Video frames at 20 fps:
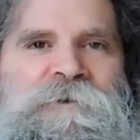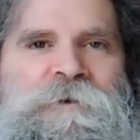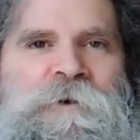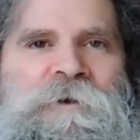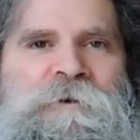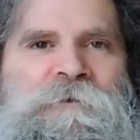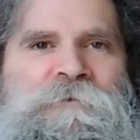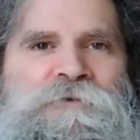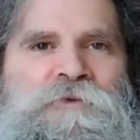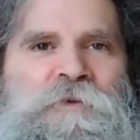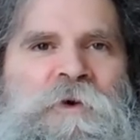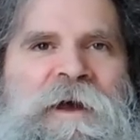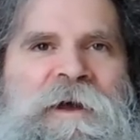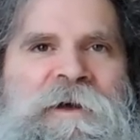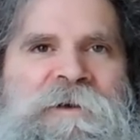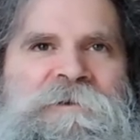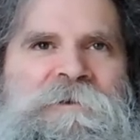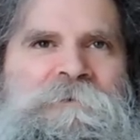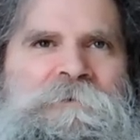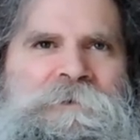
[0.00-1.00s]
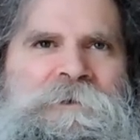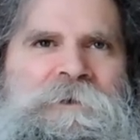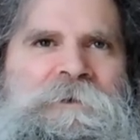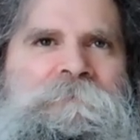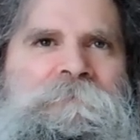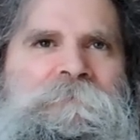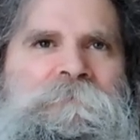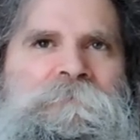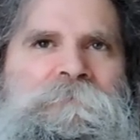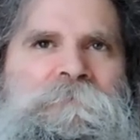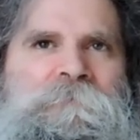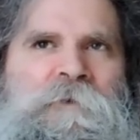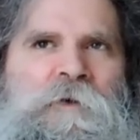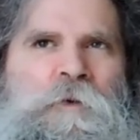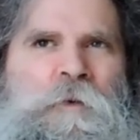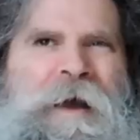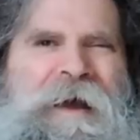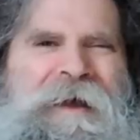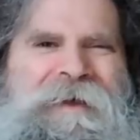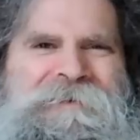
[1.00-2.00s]
"Do you use wax?" And I was like,
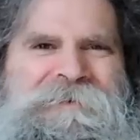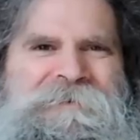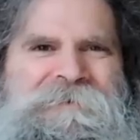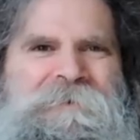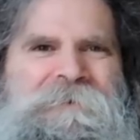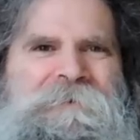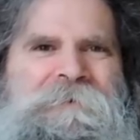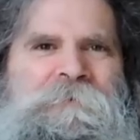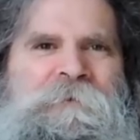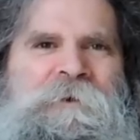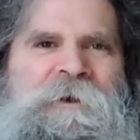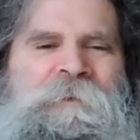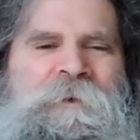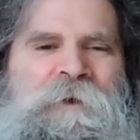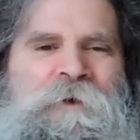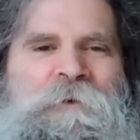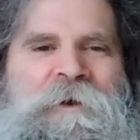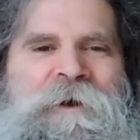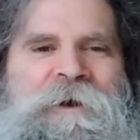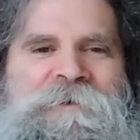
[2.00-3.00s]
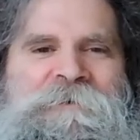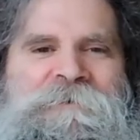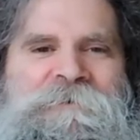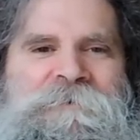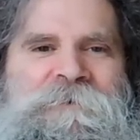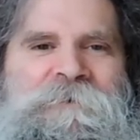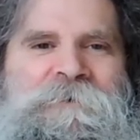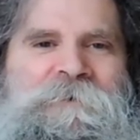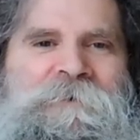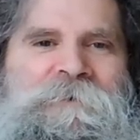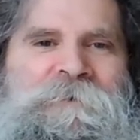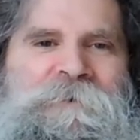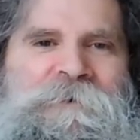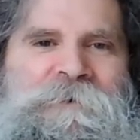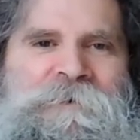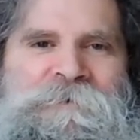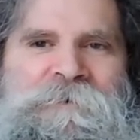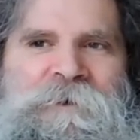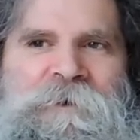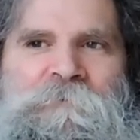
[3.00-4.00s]
"Wax? What do you mean wax?"
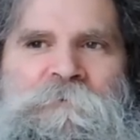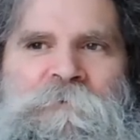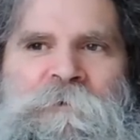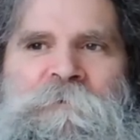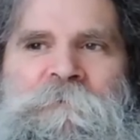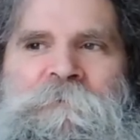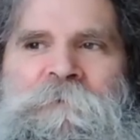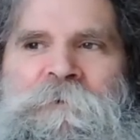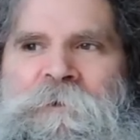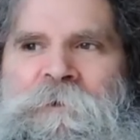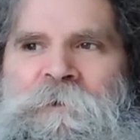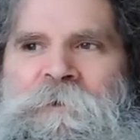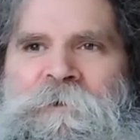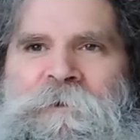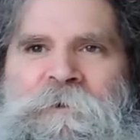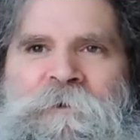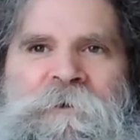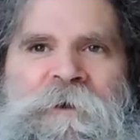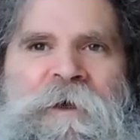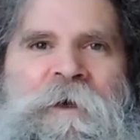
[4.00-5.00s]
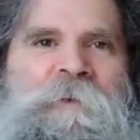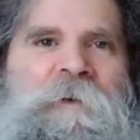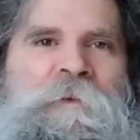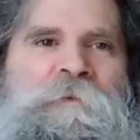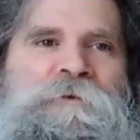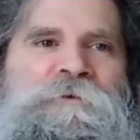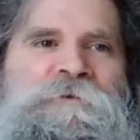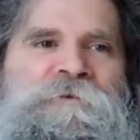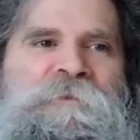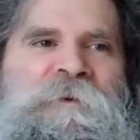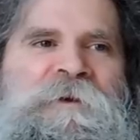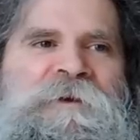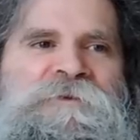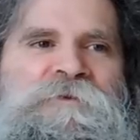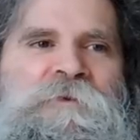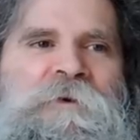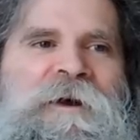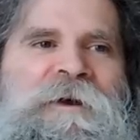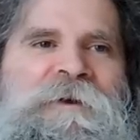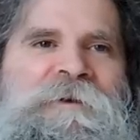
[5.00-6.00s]
He was like, "Well, a lot of people use
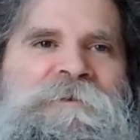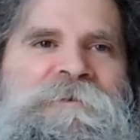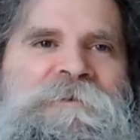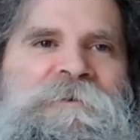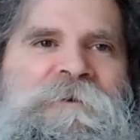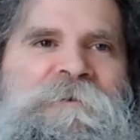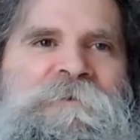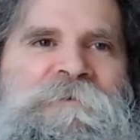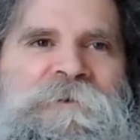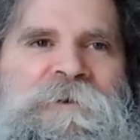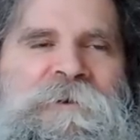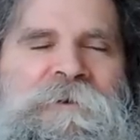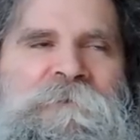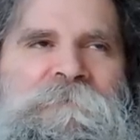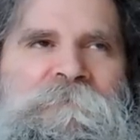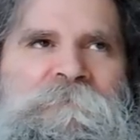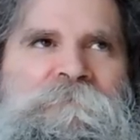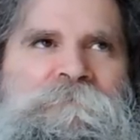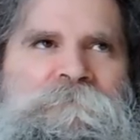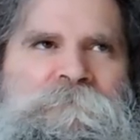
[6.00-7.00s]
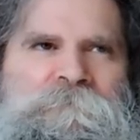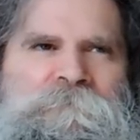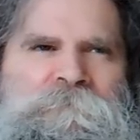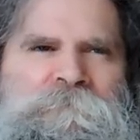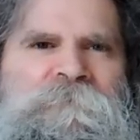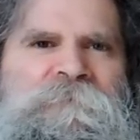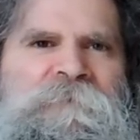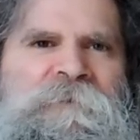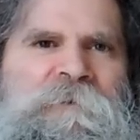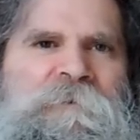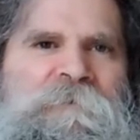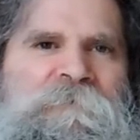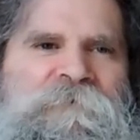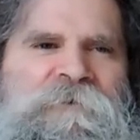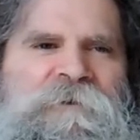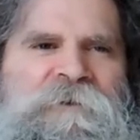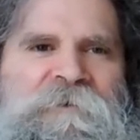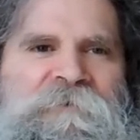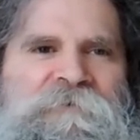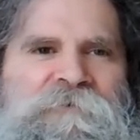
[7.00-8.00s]
beeswax." And I was like,
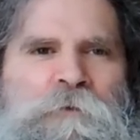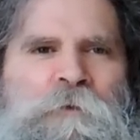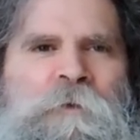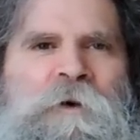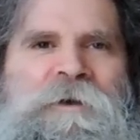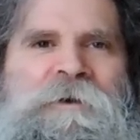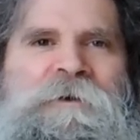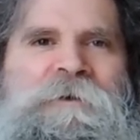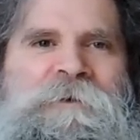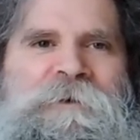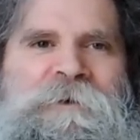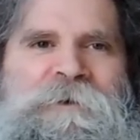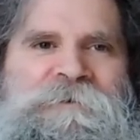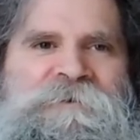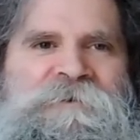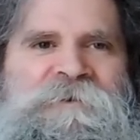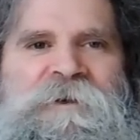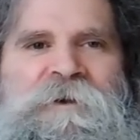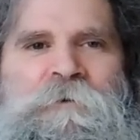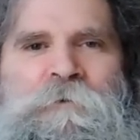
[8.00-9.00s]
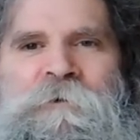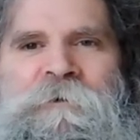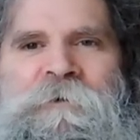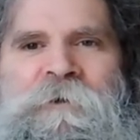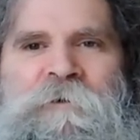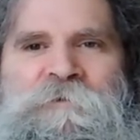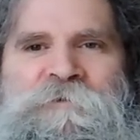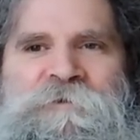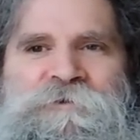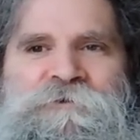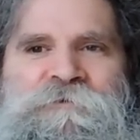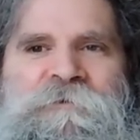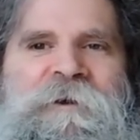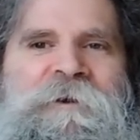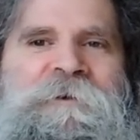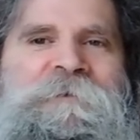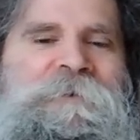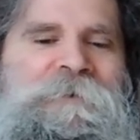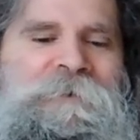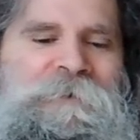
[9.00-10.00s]
"Really? For what?" She's like, "Well, it helps the
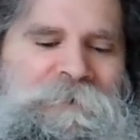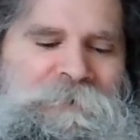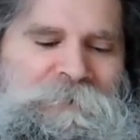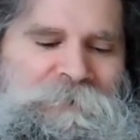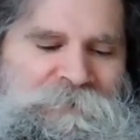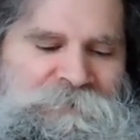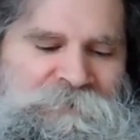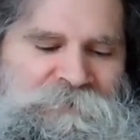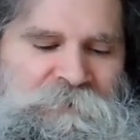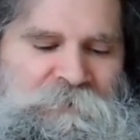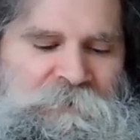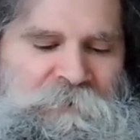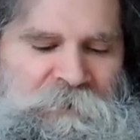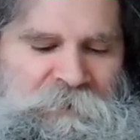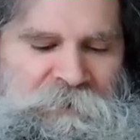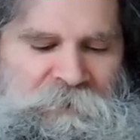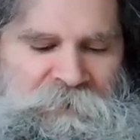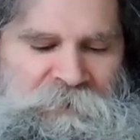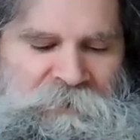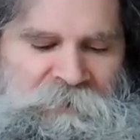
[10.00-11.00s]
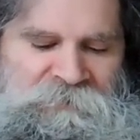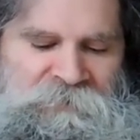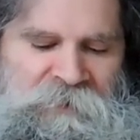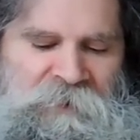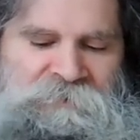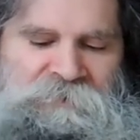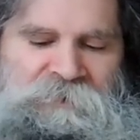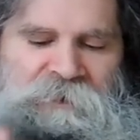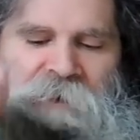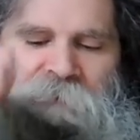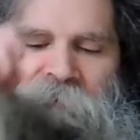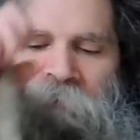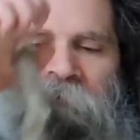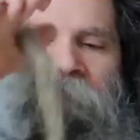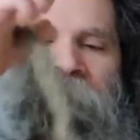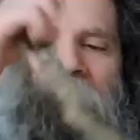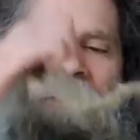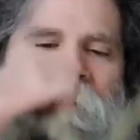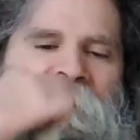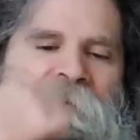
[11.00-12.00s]
dread." So, and at that time,
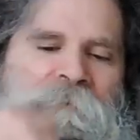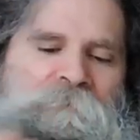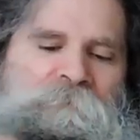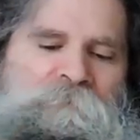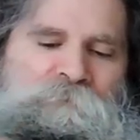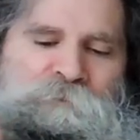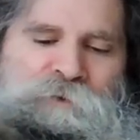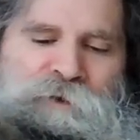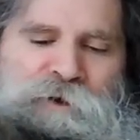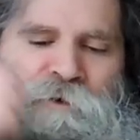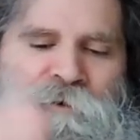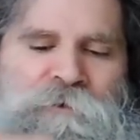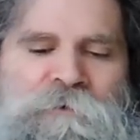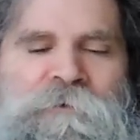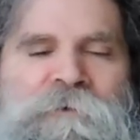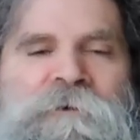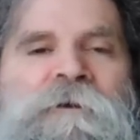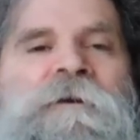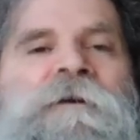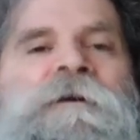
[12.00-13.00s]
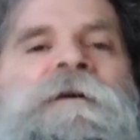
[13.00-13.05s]
my beard